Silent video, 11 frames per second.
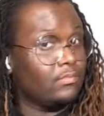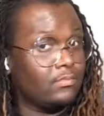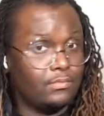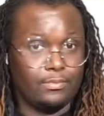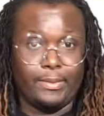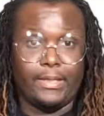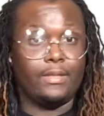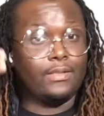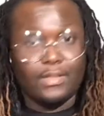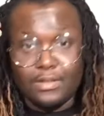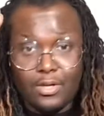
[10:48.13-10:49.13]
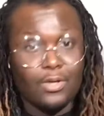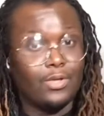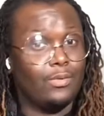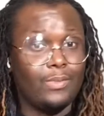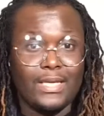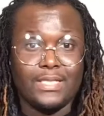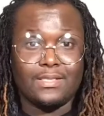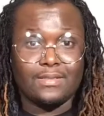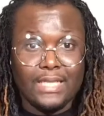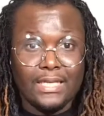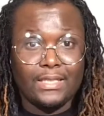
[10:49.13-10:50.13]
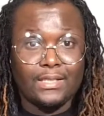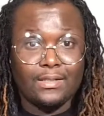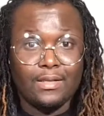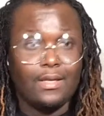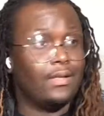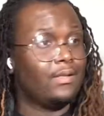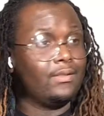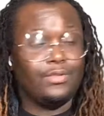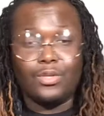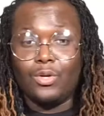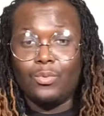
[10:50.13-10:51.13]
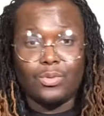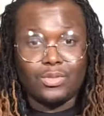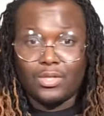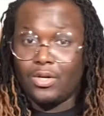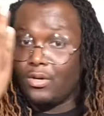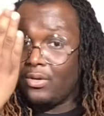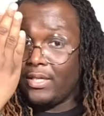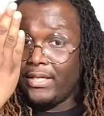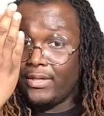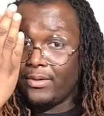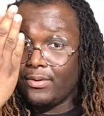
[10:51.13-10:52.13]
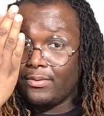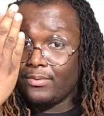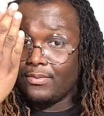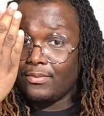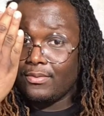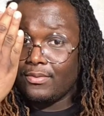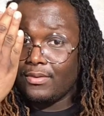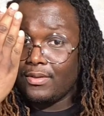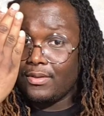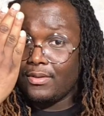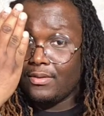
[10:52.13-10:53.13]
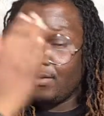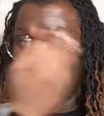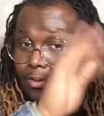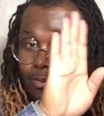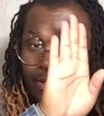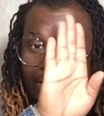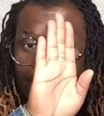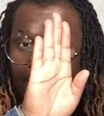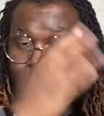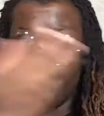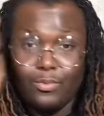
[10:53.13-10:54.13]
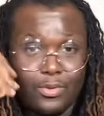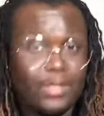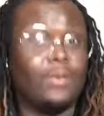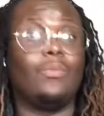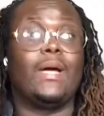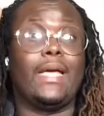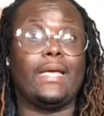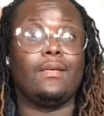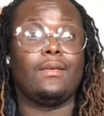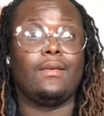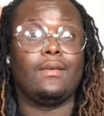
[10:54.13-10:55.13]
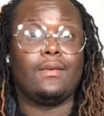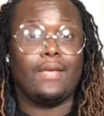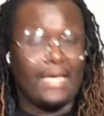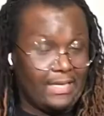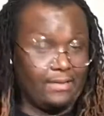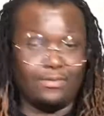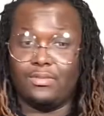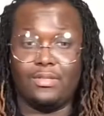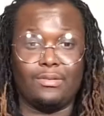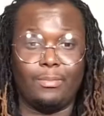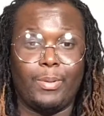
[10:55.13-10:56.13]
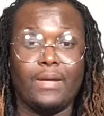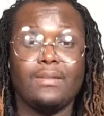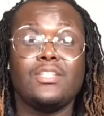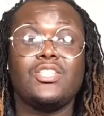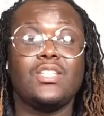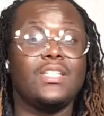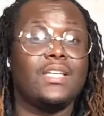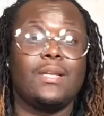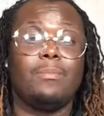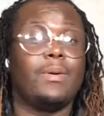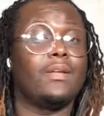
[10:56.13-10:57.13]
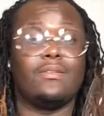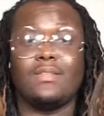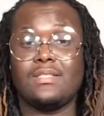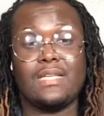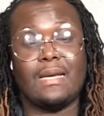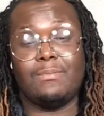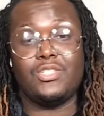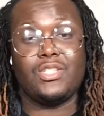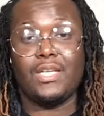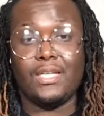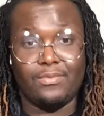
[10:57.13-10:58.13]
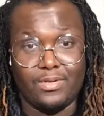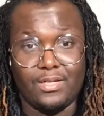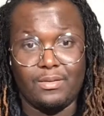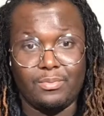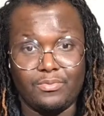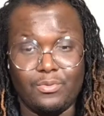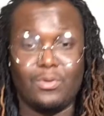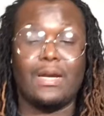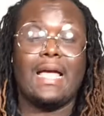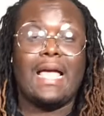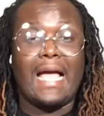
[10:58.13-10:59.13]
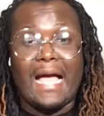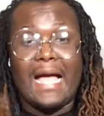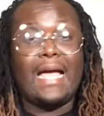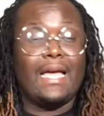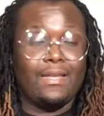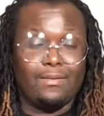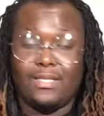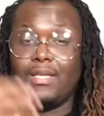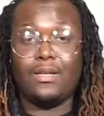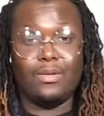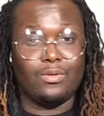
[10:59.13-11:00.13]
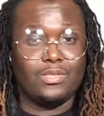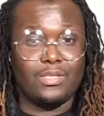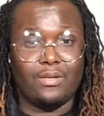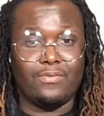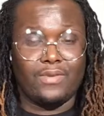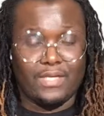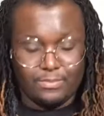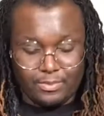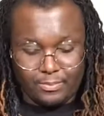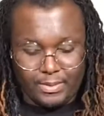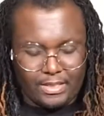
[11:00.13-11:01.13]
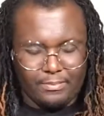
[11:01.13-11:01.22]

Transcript: Apparently, a curl away is a thing. You don't want the curl here. You don't want it here. You want it away. And apparently, she did it better this time than she had ever done it before. I did go to her Facebook page,